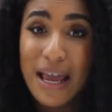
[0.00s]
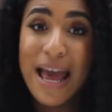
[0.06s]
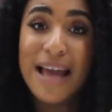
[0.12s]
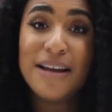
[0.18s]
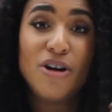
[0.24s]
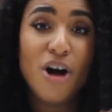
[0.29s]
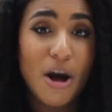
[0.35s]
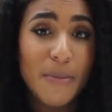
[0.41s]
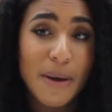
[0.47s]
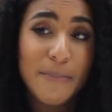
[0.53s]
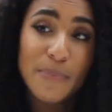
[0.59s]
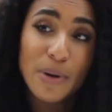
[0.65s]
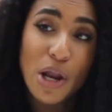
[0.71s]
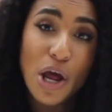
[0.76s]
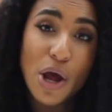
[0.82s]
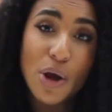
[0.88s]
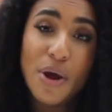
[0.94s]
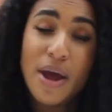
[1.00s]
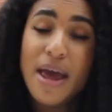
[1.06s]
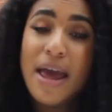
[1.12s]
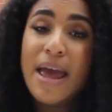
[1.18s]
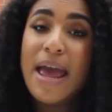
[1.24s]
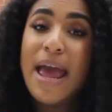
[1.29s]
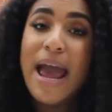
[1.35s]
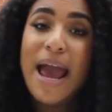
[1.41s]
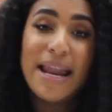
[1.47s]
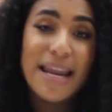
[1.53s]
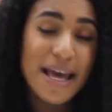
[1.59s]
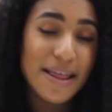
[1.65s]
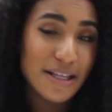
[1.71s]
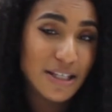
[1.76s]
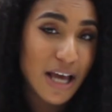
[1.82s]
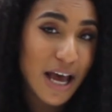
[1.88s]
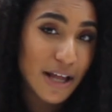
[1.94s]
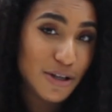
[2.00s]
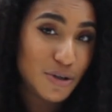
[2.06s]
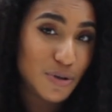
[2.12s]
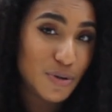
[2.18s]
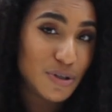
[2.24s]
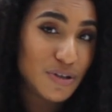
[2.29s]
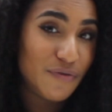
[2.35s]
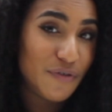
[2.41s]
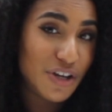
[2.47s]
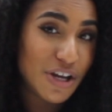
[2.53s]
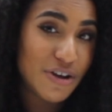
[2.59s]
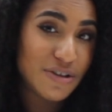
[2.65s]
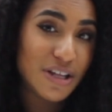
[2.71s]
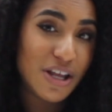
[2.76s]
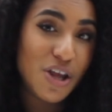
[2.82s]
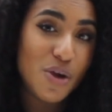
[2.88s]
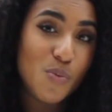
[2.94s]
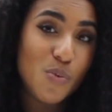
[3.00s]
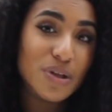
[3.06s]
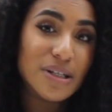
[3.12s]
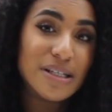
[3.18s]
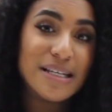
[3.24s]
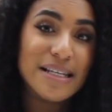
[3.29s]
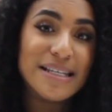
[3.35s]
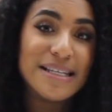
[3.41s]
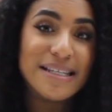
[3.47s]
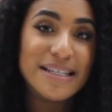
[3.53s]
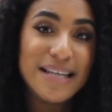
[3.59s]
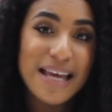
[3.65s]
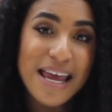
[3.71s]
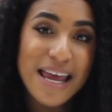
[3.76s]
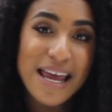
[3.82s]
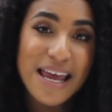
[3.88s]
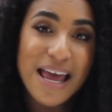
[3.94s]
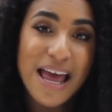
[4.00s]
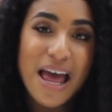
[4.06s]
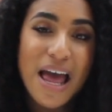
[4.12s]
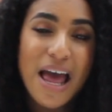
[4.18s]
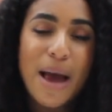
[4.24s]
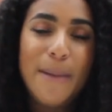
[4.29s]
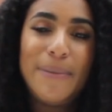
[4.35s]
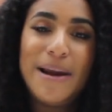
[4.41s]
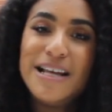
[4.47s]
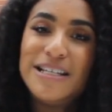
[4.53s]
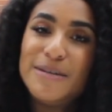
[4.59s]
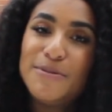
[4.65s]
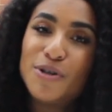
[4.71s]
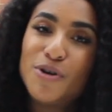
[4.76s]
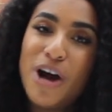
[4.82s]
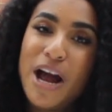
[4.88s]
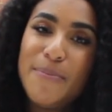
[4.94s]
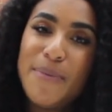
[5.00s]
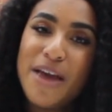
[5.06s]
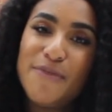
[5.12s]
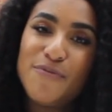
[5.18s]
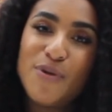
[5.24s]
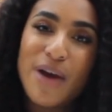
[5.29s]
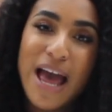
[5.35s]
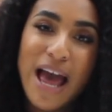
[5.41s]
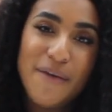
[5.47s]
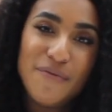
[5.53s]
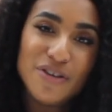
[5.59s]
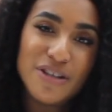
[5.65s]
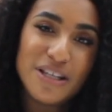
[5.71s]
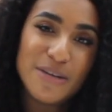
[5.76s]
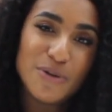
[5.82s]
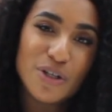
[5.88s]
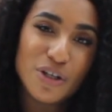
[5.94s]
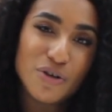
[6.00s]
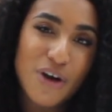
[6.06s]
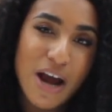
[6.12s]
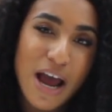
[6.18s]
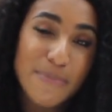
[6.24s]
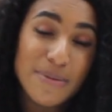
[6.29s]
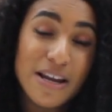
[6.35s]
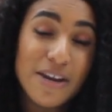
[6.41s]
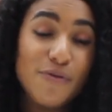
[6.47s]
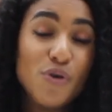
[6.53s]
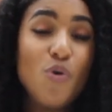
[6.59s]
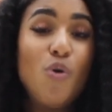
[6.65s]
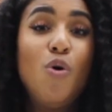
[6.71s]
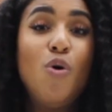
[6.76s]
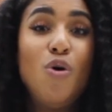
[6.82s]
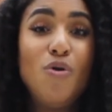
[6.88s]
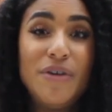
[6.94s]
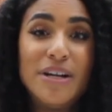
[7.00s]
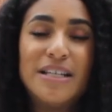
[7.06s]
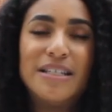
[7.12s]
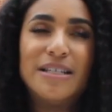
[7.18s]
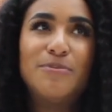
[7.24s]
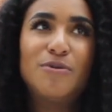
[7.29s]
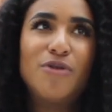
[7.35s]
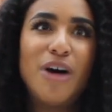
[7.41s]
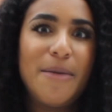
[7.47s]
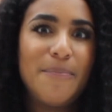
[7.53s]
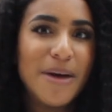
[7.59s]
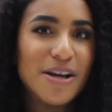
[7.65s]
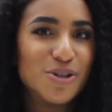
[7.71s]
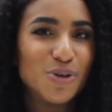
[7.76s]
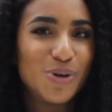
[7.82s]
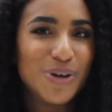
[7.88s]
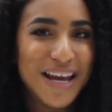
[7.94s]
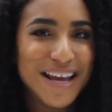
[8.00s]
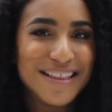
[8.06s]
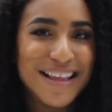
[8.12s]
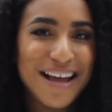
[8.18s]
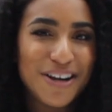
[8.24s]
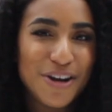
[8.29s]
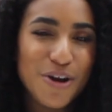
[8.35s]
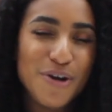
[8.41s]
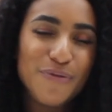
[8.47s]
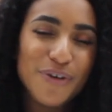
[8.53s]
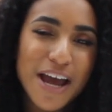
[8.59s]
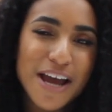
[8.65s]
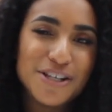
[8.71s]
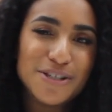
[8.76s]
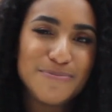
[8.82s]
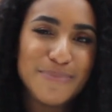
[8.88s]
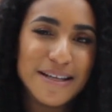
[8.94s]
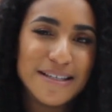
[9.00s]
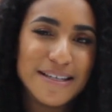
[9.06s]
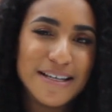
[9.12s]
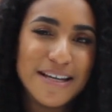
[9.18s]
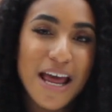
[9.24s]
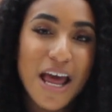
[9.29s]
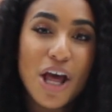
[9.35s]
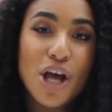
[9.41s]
And comment below any other titles or videos that you want to see. Please subscribe if you haven't subscribed. And if you're already subscribed, make sure you hit that notification button